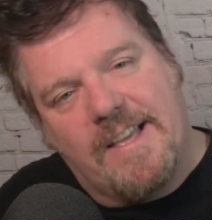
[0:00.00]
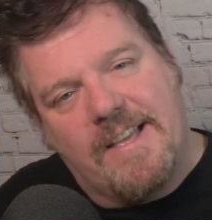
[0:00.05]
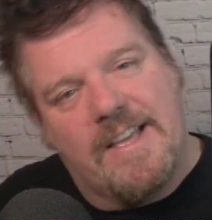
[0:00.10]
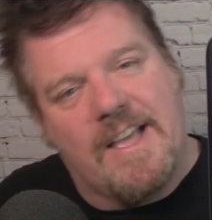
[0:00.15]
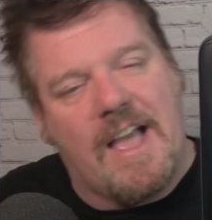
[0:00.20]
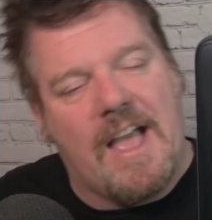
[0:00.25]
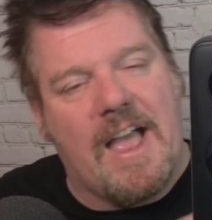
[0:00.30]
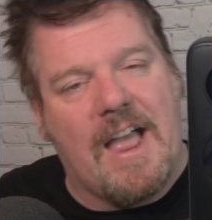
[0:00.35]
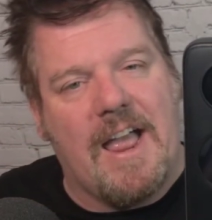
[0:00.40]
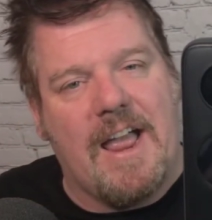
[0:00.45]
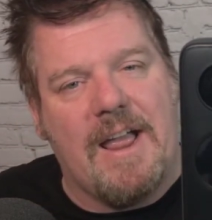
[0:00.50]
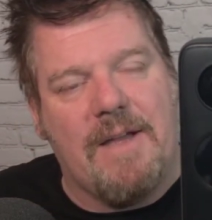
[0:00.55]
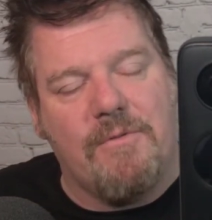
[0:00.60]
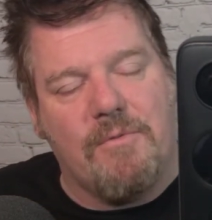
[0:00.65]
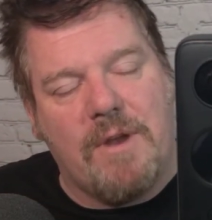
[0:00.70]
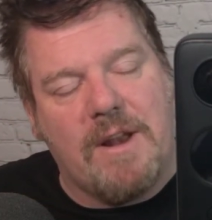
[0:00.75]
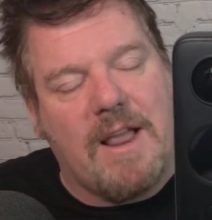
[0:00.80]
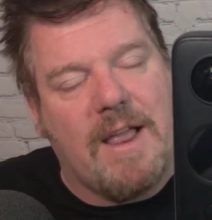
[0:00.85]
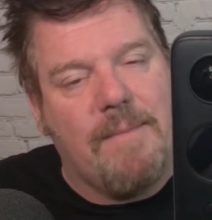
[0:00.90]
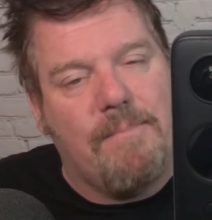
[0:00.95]

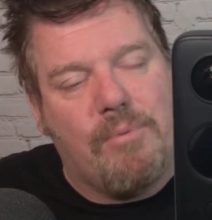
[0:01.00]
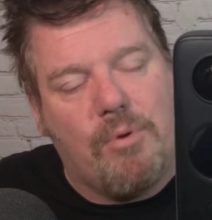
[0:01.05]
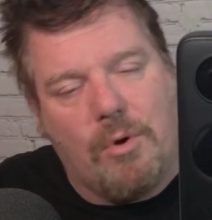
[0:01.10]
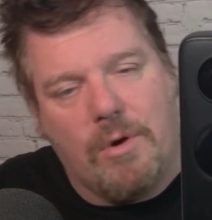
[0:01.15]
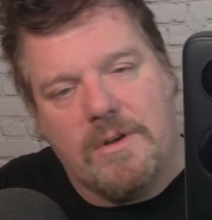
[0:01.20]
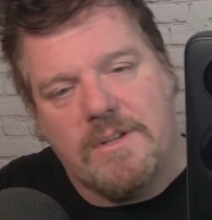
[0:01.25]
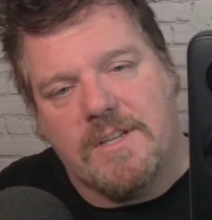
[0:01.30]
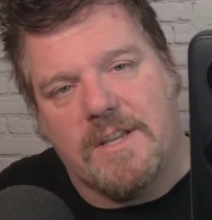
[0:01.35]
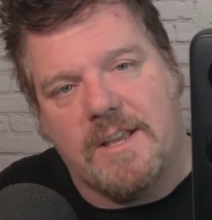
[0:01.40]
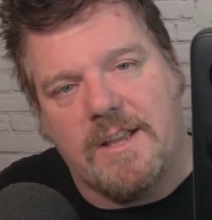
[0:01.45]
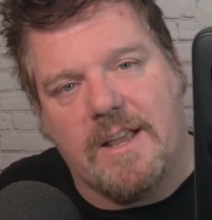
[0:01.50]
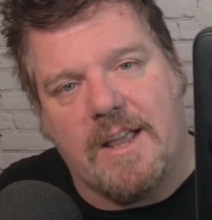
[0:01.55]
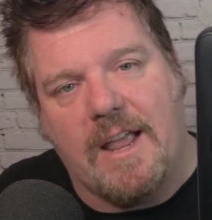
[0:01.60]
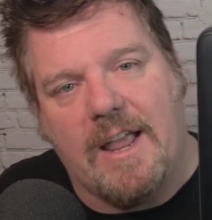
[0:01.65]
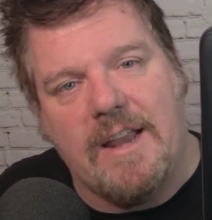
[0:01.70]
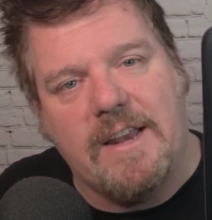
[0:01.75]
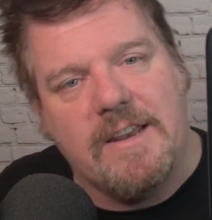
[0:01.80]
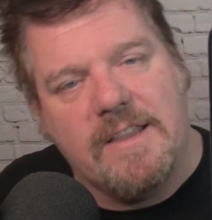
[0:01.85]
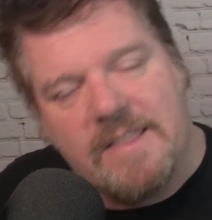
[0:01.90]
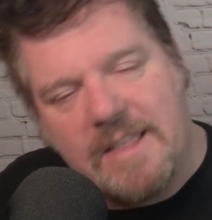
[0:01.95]
When I import it
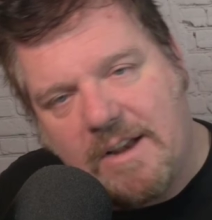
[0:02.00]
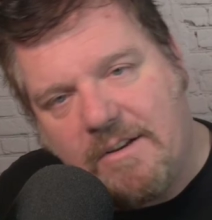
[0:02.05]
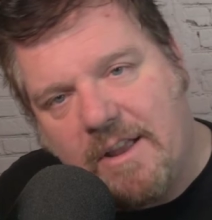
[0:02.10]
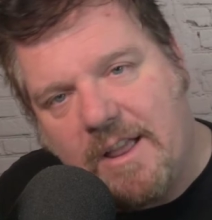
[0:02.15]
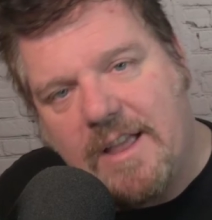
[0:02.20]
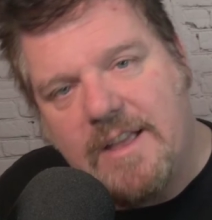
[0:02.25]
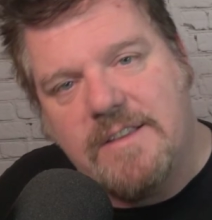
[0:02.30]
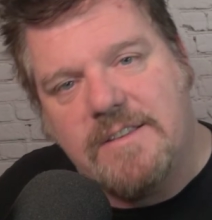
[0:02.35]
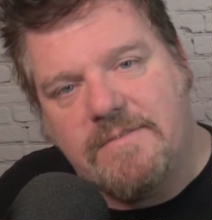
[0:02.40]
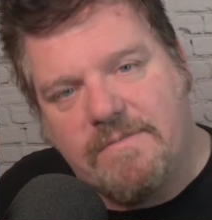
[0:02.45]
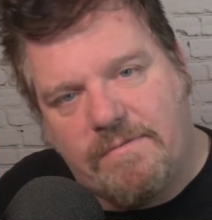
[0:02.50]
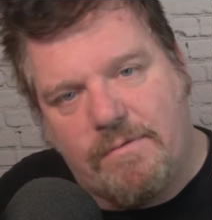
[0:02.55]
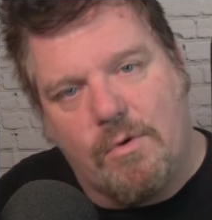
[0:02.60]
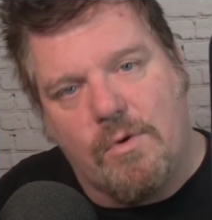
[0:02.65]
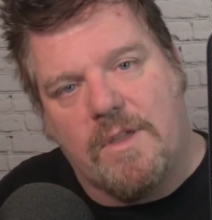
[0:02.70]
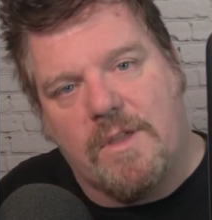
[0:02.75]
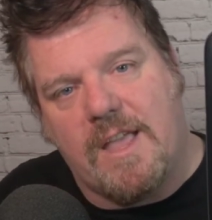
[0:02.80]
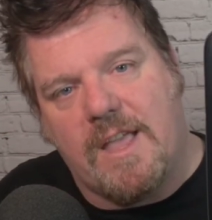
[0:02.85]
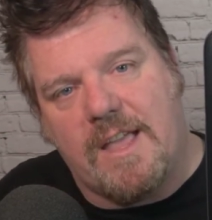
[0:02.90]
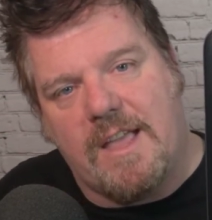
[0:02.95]
in, there it is,
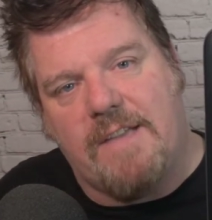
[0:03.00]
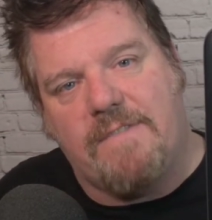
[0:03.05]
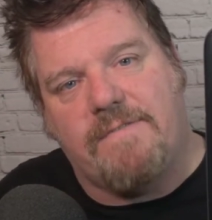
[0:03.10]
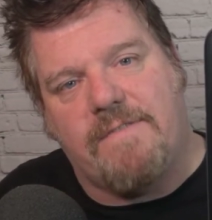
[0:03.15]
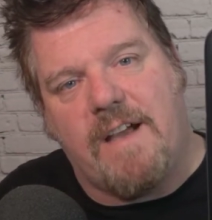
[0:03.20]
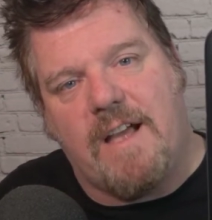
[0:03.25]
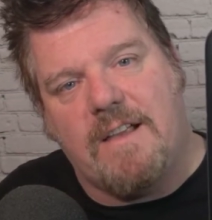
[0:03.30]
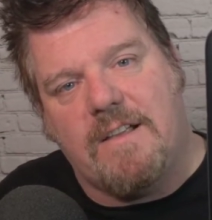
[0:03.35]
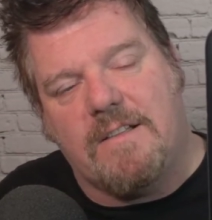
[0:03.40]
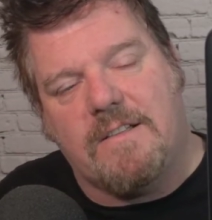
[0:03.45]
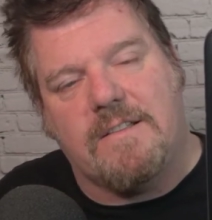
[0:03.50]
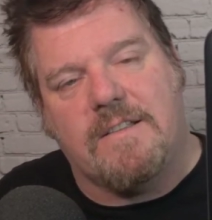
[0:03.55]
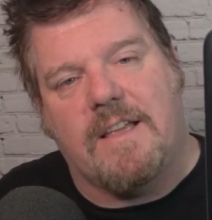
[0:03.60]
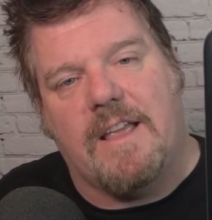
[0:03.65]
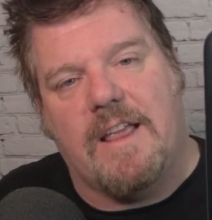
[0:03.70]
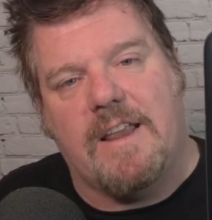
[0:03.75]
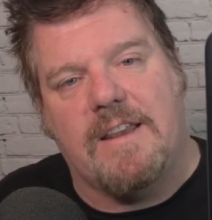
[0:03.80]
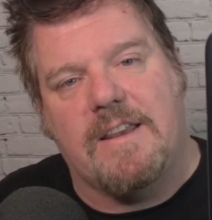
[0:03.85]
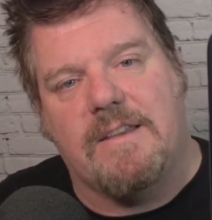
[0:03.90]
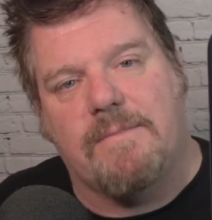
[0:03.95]
4K file
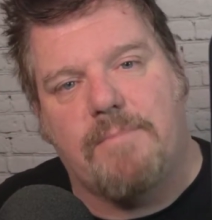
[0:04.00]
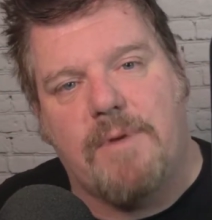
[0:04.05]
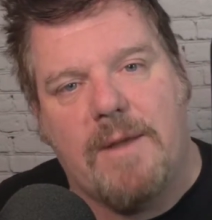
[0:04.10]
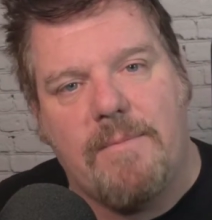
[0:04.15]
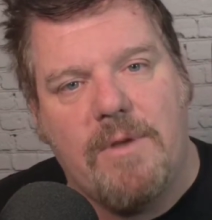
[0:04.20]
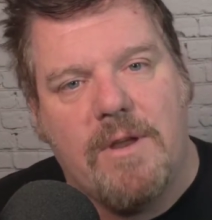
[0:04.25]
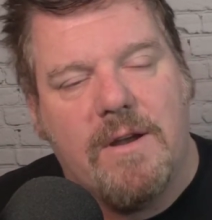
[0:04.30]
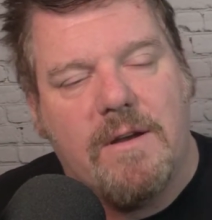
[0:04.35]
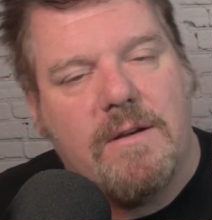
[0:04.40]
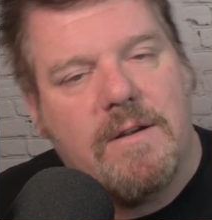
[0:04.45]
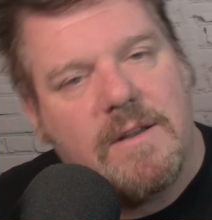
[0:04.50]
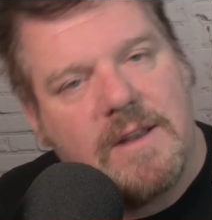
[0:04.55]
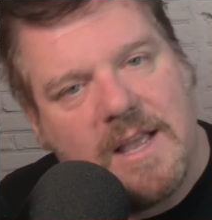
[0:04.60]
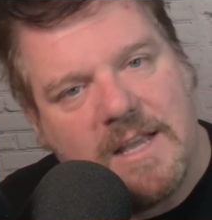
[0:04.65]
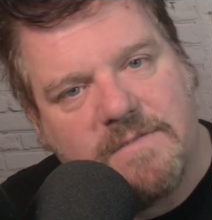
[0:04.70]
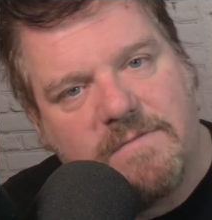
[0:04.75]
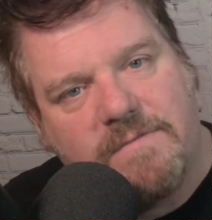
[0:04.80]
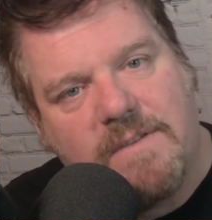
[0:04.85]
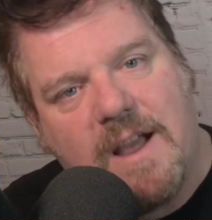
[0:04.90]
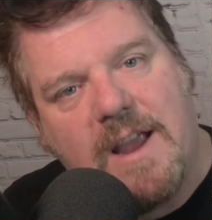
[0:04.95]
in Premiere.
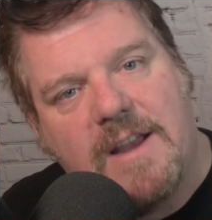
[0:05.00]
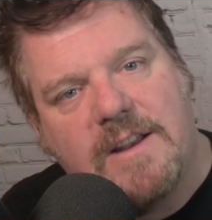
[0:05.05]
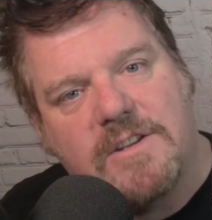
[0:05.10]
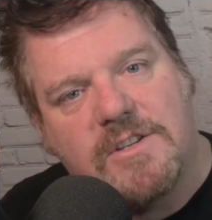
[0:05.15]
That's fine.